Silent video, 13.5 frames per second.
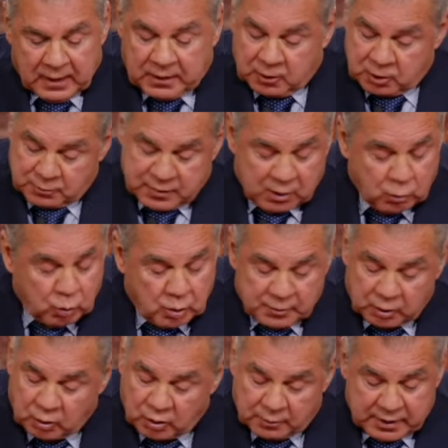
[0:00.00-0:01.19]
Could be a woman
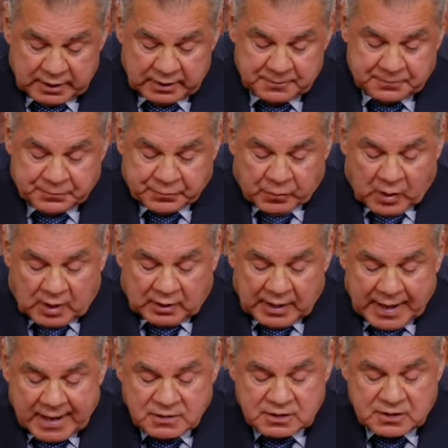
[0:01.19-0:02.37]
or a man.
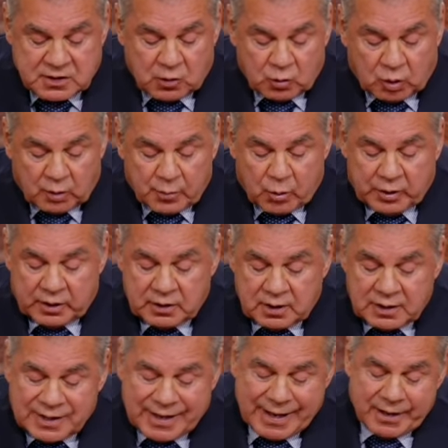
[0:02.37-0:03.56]
Last, as it were, appointed to
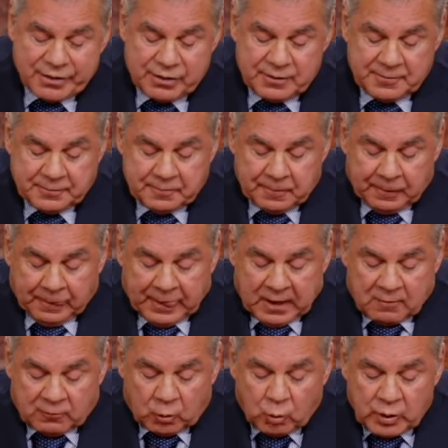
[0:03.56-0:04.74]
death.
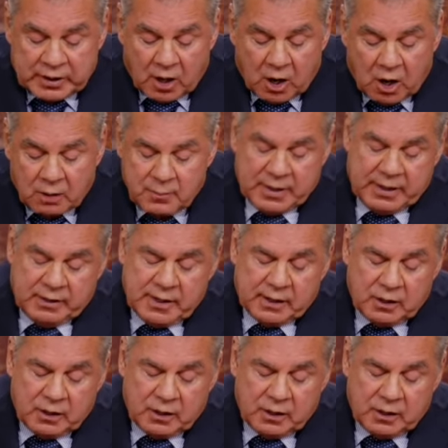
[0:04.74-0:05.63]
For we are made, now